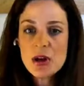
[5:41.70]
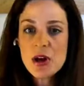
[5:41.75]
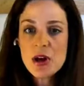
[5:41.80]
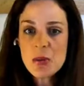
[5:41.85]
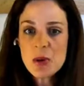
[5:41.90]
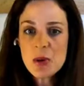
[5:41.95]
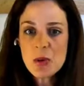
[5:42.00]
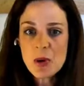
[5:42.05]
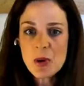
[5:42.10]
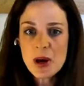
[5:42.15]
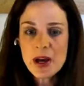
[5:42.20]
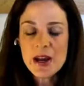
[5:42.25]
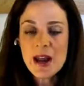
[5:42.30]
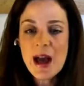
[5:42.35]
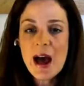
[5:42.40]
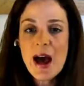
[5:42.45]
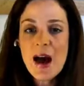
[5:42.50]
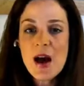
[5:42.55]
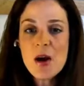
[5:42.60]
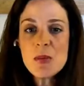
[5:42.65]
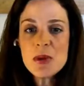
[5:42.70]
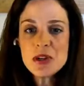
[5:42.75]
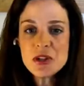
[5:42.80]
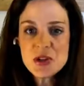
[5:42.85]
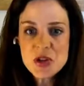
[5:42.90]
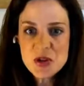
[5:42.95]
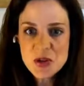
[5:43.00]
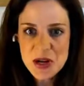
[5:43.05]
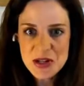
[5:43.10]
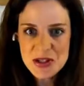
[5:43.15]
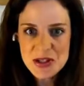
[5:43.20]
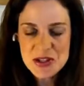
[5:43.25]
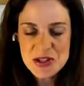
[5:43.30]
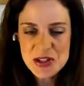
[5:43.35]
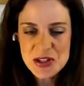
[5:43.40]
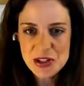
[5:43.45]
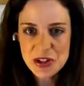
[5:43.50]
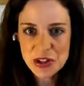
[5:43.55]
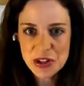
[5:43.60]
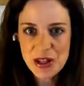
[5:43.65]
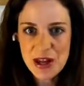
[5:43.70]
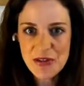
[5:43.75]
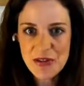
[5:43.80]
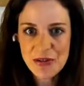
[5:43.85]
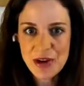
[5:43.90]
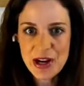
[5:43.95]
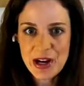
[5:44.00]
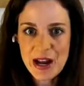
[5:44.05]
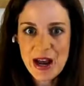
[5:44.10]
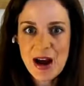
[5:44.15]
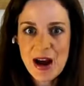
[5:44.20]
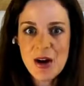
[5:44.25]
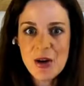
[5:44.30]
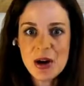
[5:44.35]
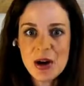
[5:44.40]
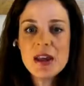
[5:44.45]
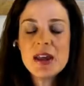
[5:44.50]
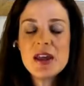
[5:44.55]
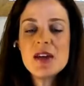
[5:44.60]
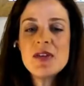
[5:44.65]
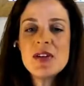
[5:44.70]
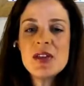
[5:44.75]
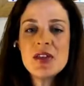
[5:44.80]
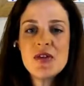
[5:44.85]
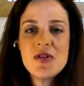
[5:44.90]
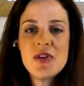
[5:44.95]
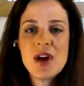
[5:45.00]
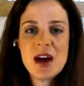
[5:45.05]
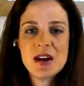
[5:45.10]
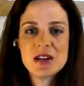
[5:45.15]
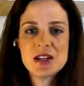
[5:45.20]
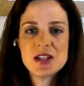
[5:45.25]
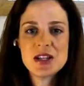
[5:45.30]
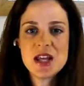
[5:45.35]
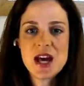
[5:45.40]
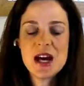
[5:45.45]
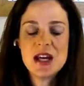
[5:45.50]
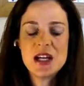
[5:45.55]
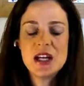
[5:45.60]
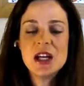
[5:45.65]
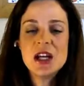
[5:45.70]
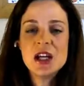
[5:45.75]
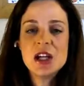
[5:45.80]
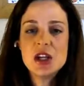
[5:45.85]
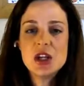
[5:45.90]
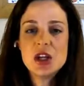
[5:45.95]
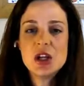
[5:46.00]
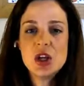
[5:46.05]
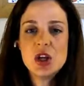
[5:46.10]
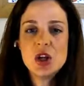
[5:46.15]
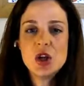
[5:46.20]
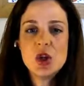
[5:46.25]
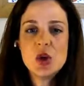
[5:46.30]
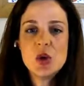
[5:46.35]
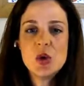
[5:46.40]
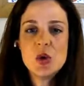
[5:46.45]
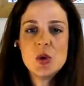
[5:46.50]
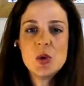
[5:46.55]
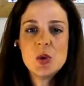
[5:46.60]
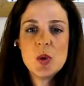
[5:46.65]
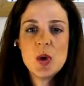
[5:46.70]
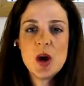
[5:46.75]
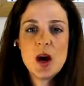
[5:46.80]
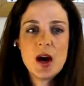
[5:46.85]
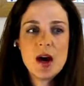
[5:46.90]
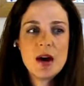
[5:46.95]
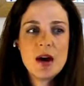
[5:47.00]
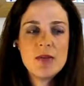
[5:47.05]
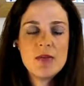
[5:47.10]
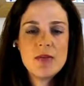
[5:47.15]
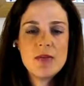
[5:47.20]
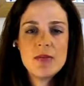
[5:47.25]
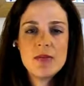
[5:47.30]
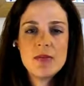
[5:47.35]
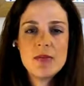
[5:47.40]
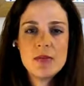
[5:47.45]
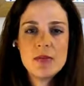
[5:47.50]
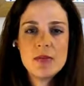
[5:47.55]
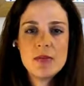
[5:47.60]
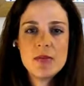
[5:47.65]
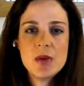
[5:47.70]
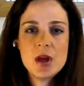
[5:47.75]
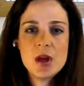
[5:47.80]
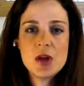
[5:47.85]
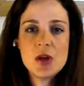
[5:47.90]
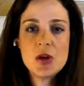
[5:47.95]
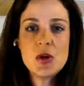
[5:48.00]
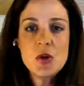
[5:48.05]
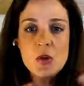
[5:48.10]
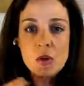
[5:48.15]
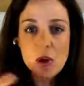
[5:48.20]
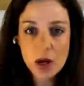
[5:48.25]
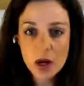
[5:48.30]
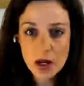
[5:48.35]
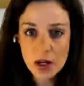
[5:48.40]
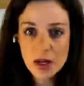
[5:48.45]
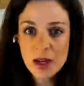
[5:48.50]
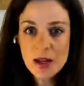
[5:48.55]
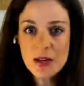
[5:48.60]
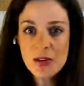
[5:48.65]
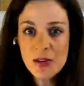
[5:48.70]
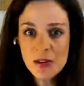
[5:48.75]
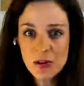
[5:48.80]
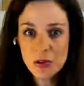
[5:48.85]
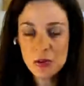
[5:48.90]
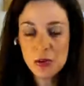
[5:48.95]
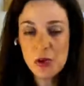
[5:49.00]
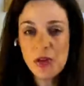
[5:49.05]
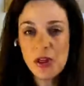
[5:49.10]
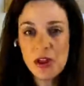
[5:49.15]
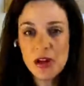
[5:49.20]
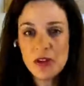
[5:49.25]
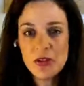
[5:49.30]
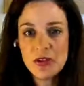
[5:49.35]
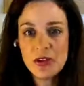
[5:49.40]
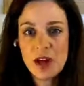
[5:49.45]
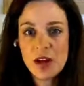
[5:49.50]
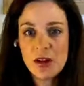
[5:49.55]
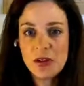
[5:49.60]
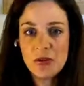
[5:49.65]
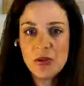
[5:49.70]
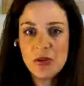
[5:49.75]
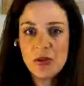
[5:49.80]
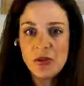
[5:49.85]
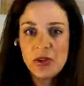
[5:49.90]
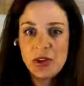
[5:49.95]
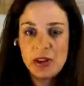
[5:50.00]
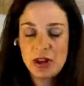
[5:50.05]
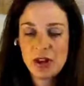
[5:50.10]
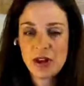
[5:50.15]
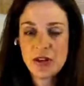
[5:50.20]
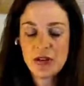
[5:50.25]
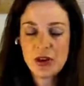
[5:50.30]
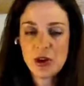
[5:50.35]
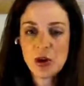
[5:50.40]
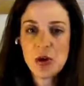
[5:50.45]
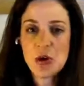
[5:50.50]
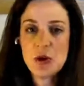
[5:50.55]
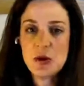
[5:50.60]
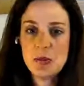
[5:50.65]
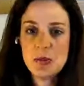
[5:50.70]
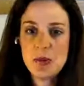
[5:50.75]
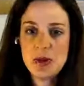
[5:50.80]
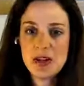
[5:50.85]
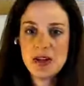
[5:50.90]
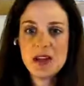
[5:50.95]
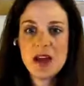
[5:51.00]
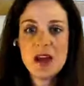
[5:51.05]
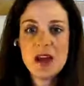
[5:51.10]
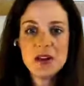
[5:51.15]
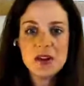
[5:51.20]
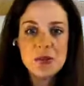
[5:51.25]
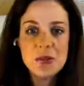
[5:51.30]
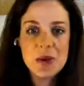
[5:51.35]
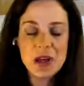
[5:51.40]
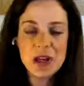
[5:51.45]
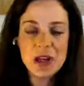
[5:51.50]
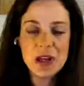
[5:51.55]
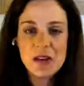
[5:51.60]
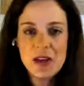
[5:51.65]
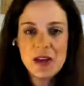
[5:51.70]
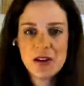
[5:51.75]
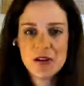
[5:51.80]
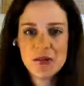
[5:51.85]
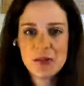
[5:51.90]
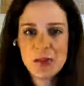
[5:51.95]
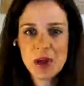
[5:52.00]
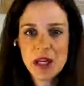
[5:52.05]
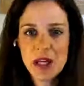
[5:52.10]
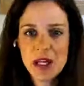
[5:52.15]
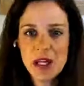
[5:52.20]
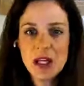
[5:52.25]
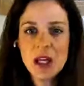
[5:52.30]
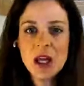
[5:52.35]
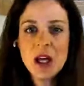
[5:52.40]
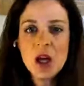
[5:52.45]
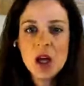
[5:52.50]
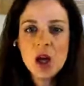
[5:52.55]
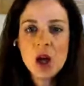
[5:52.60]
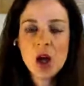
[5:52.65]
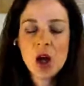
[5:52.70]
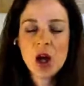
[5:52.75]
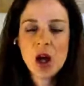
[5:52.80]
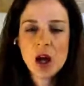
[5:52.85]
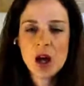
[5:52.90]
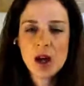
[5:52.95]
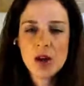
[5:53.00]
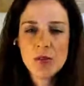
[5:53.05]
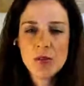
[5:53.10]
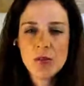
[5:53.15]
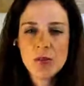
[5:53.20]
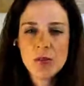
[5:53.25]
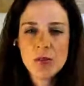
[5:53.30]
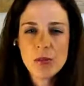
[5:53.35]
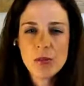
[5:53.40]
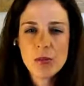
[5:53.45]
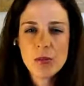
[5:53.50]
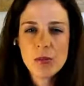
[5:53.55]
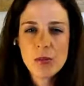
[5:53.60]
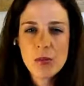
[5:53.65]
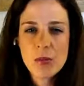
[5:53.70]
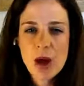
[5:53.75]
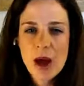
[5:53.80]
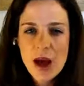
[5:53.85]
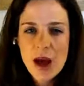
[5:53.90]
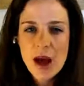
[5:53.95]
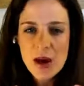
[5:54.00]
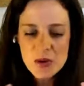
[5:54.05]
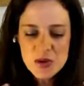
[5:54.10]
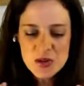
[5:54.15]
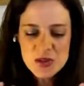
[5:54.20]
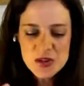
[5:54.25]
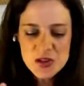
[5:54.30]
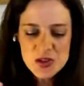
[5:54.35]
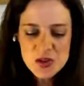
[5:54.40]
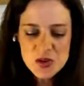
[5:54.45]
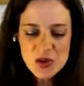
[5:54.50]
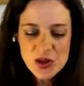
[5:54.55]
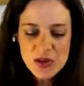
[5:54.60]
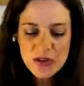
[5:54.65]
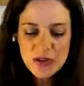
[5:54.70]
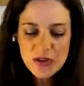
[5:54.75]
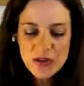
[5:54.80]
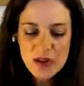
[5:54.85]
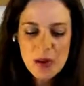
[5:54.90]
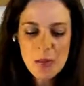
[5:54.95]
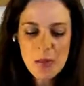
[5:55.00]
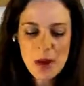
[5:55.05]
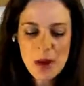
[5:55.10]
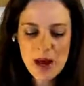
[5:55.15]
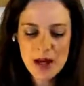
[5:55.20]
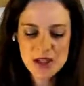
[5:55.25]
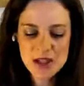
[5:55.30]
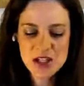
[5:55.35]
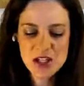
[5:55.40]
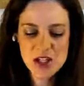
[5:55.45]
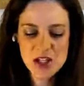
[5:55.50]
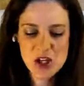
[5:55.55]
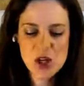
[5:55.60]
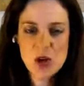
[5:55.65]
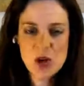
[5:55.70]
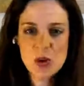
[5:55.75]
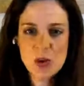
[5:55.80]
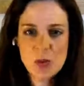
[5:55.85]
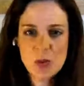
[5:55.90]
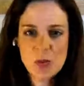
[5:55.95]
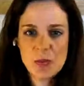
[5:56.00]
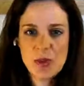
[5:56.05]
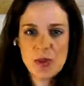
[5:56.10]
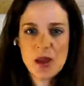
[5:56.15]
Number one, how much stress is in your life right now, given the fact that you are in this role that is not as fulfilling as it could be, yet you're making a lot of money. How is the stress impacting you?